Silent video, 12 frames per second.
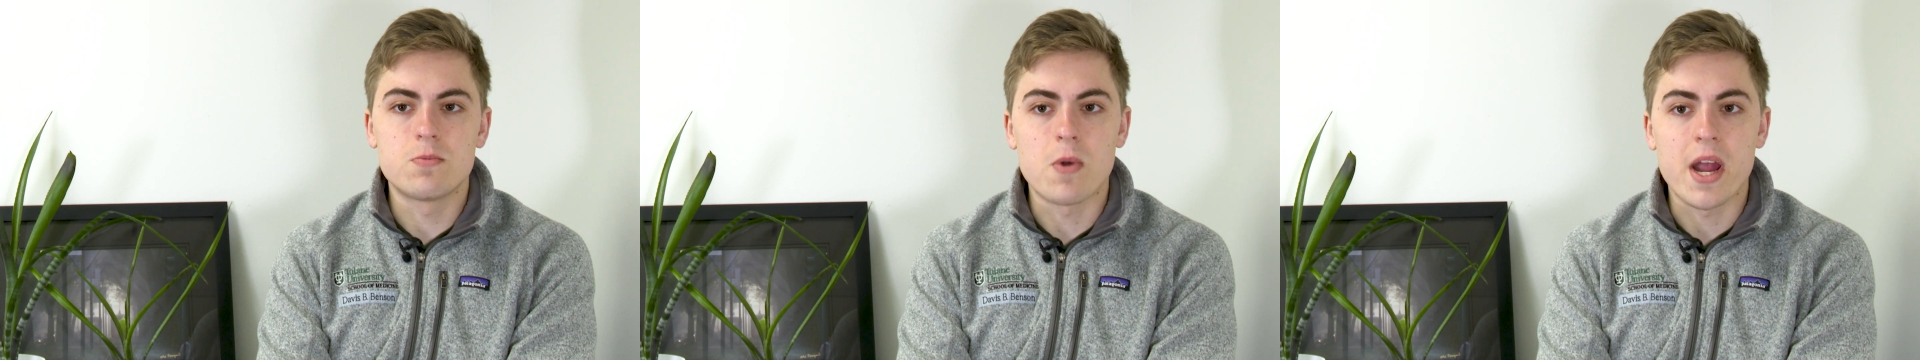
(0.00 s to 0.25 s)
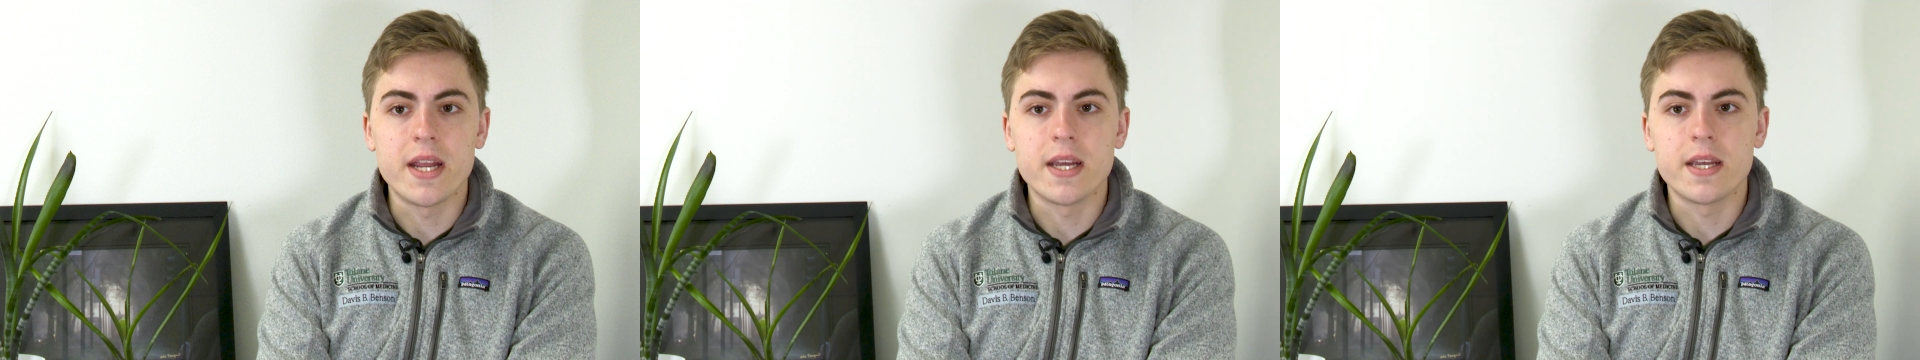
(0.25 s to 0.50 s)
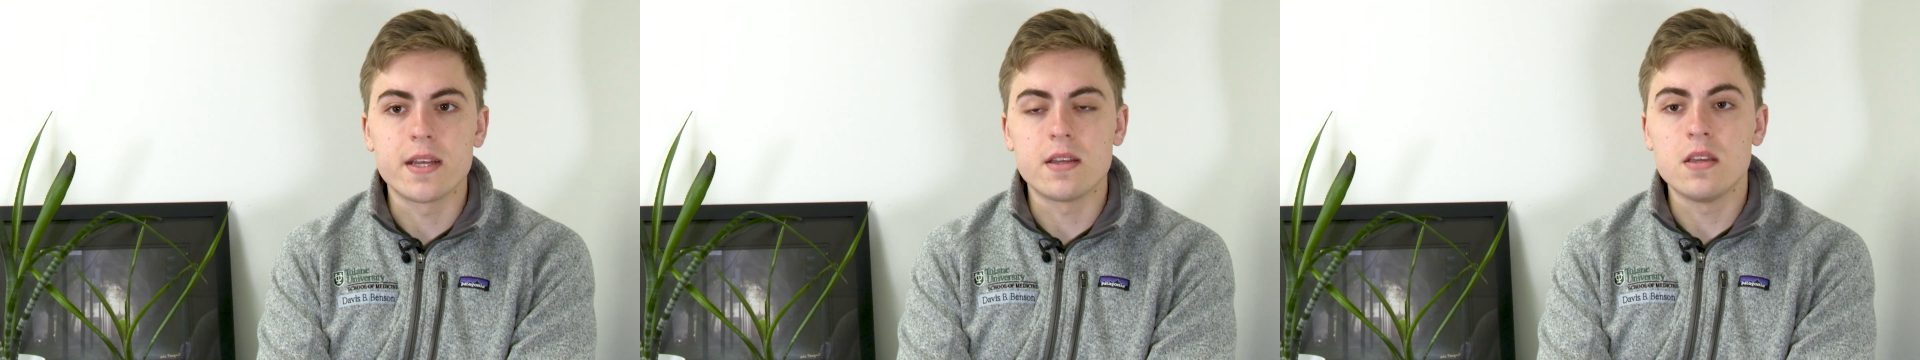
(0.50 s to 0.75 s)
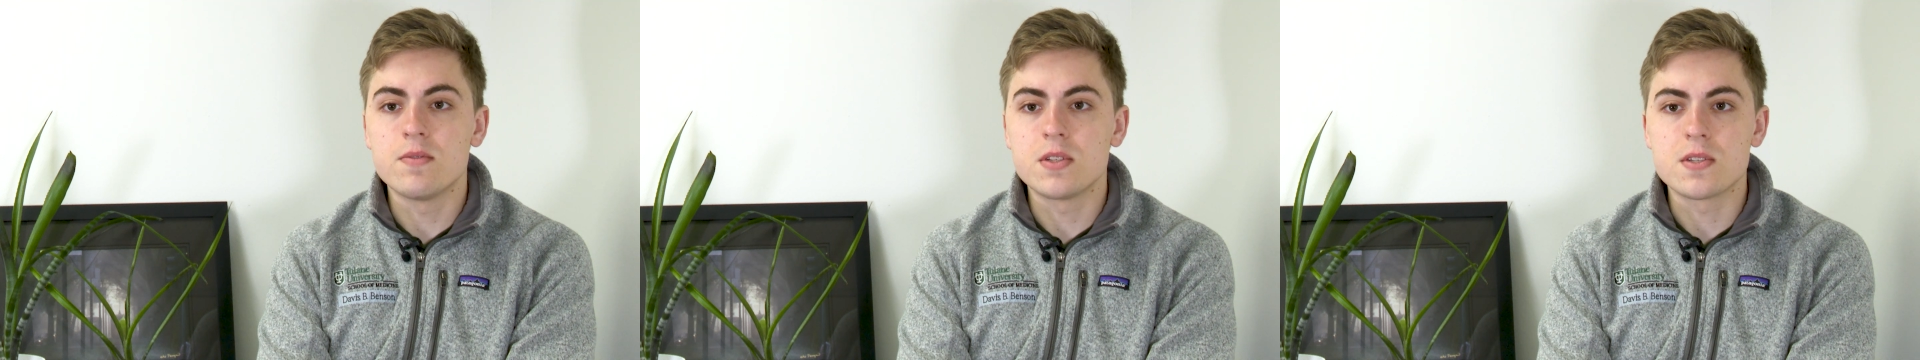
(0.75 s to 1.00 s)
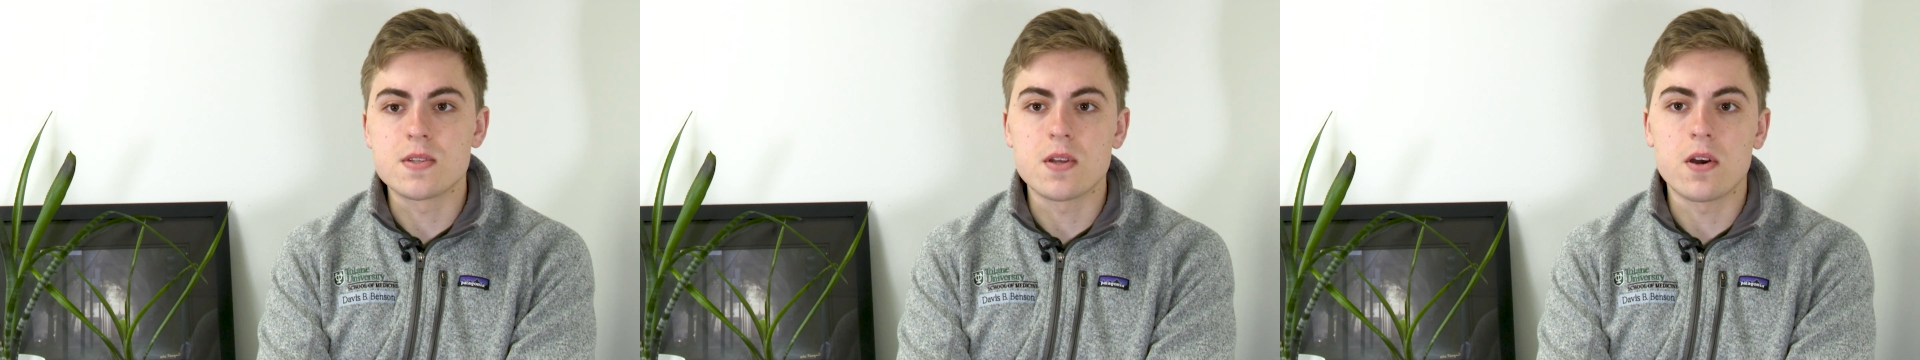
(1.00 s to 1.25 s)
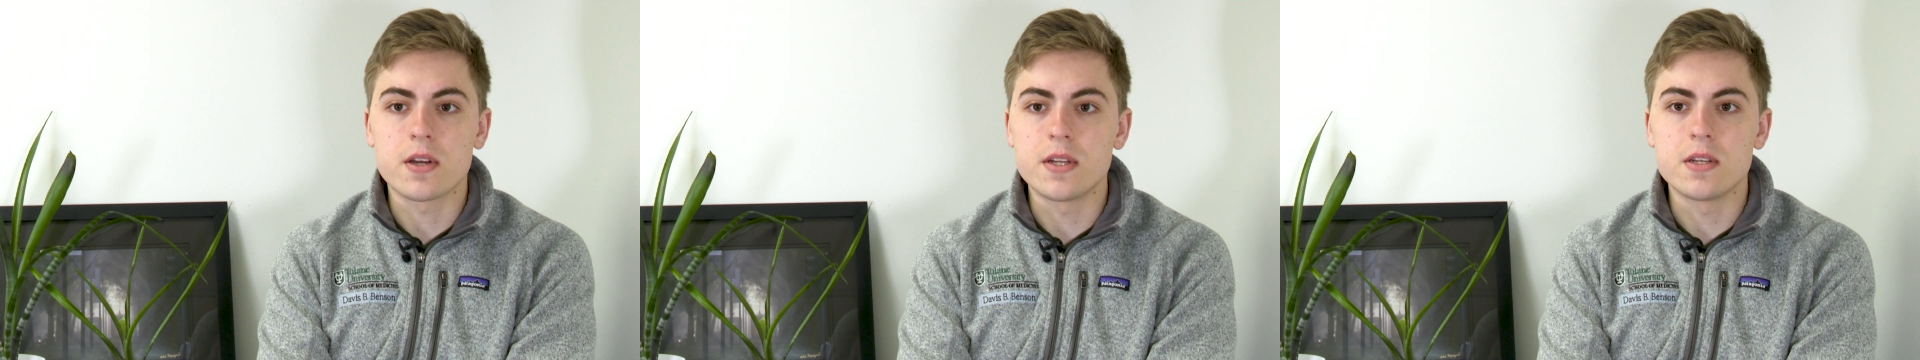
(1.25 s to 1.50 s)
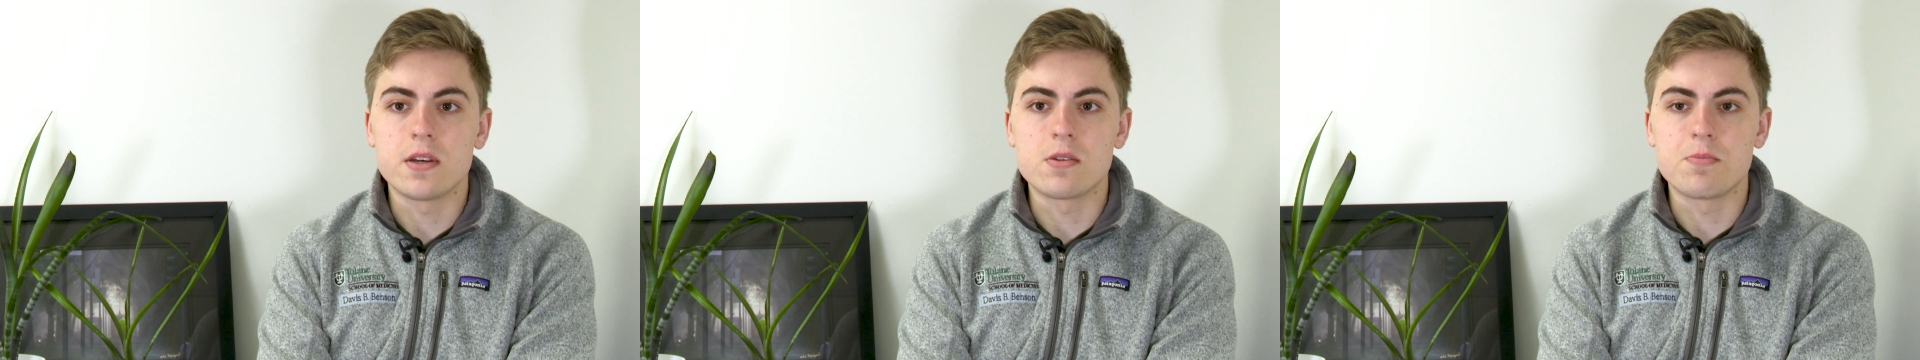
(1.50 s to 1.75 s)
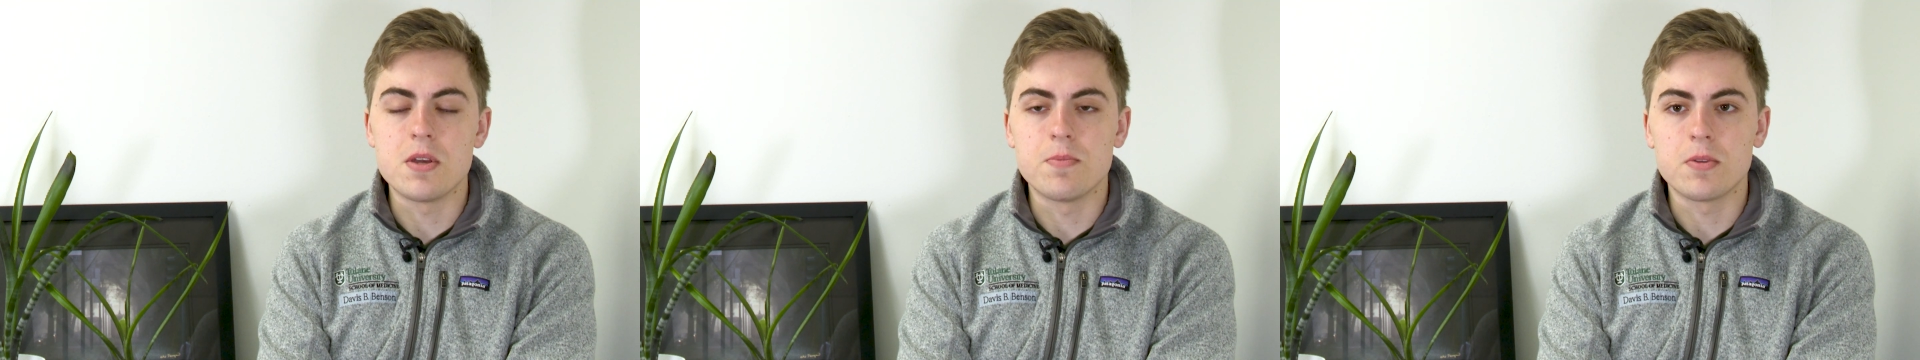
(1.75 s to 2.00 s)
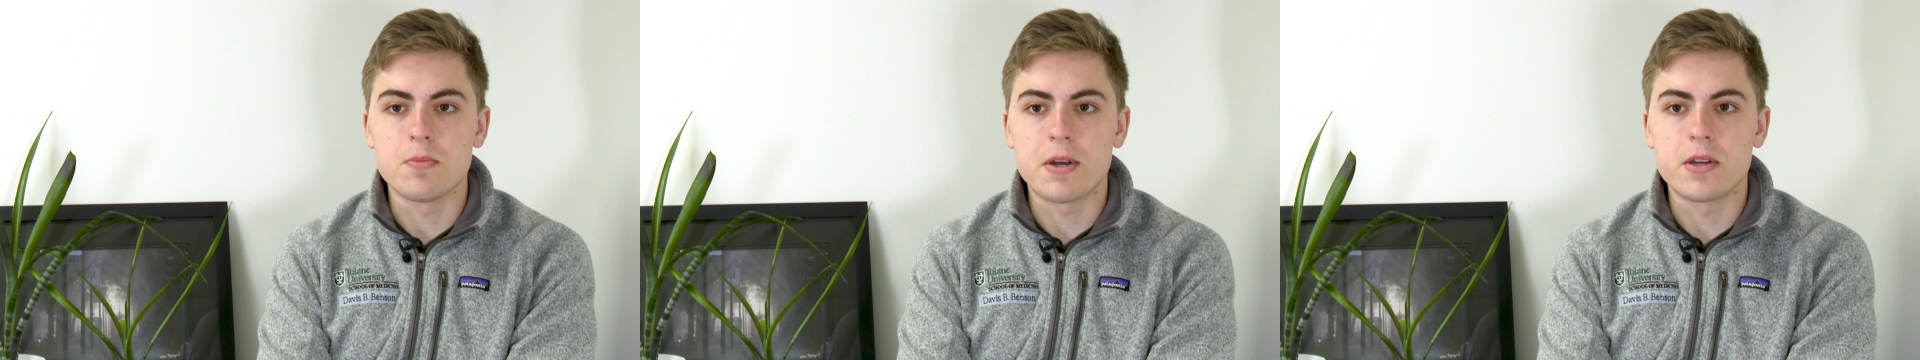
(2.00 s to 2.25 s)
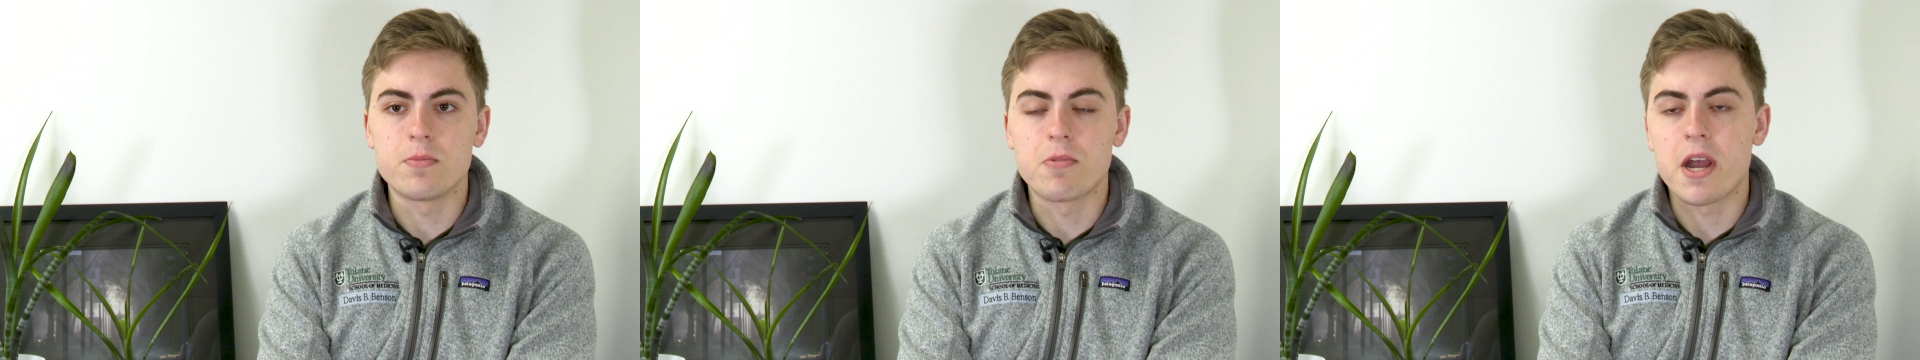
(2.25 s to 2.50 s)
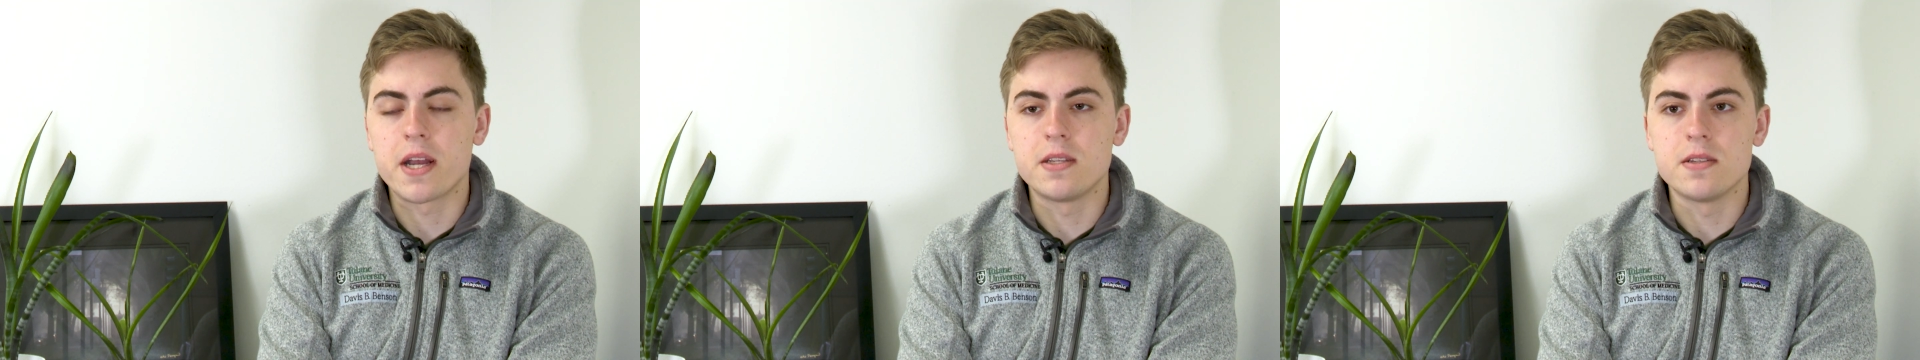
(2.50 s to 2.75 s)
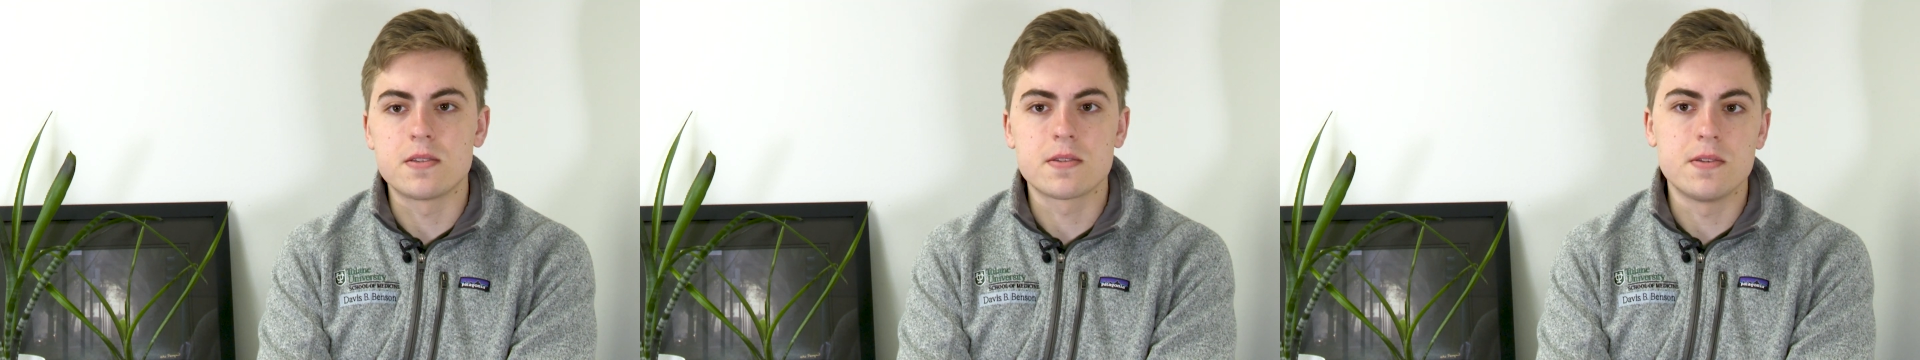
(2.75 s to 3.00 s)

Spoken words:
writing, even just talking to other people about your practice,